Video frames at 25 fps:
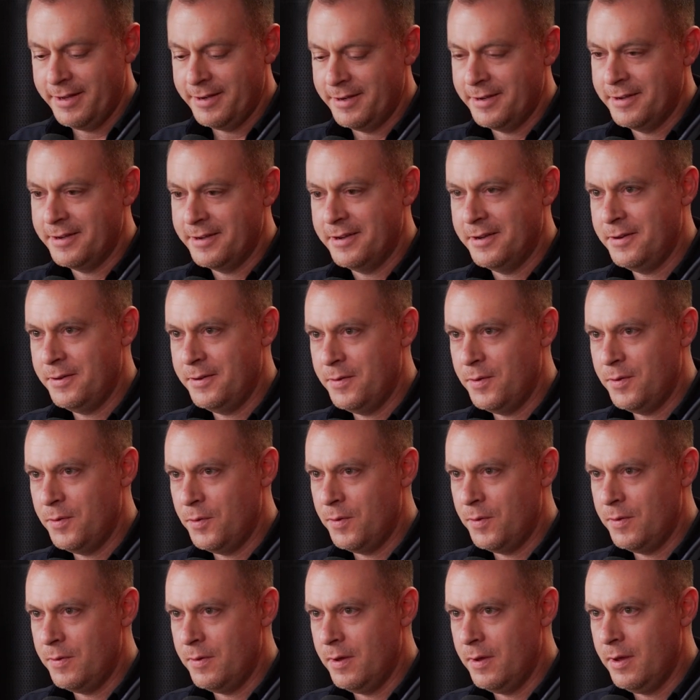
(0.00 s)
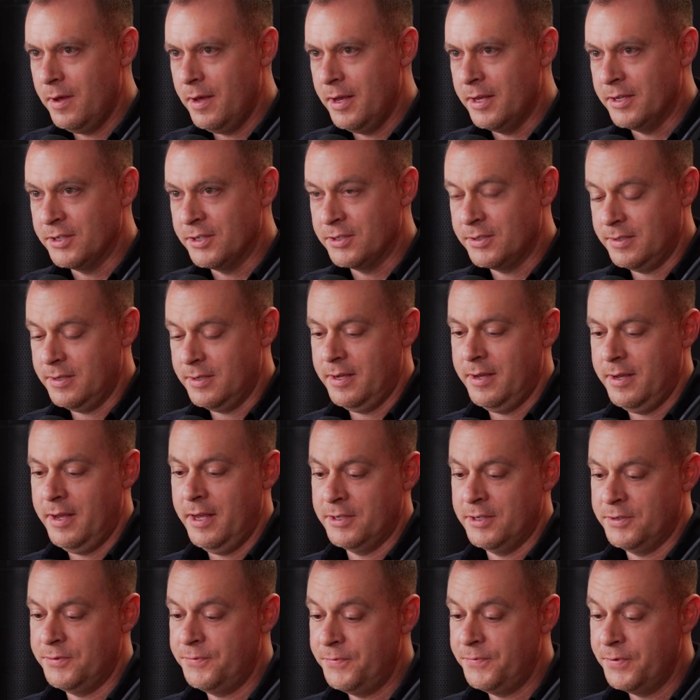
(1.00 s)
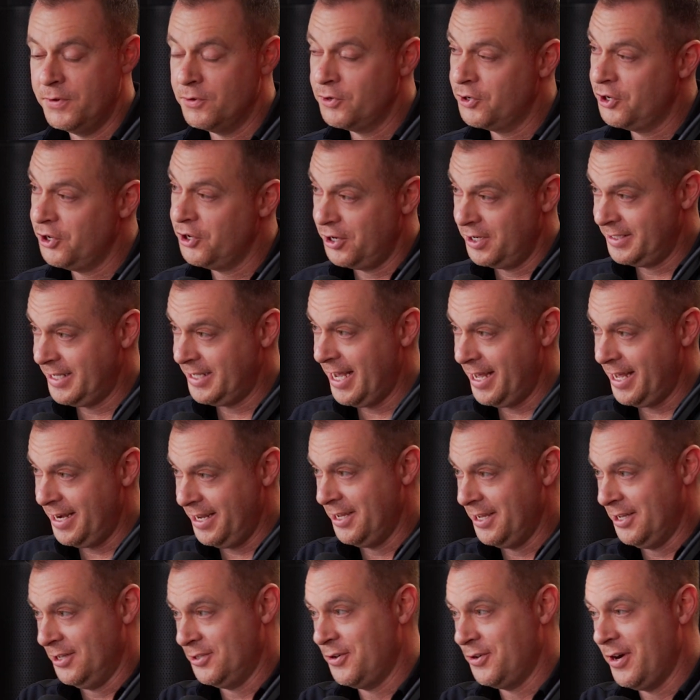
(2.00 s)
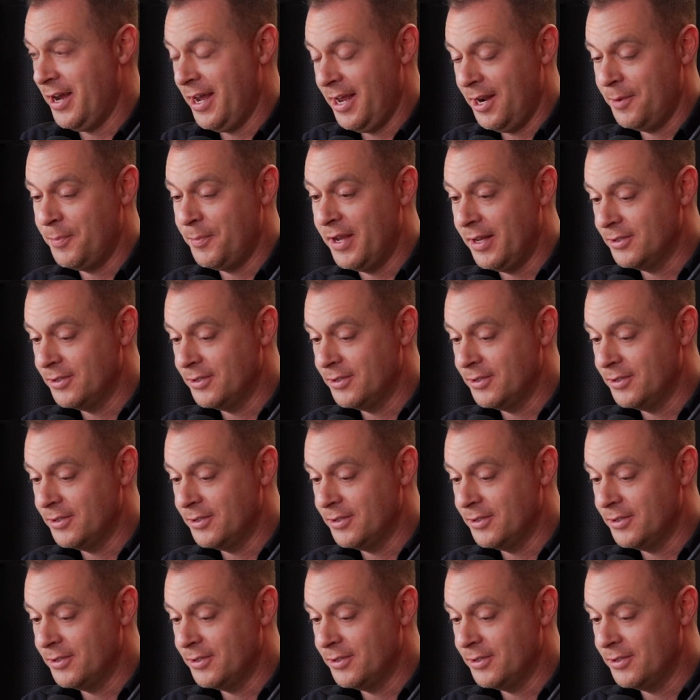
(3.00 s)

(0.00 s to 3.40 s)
and as feel good as that is, right?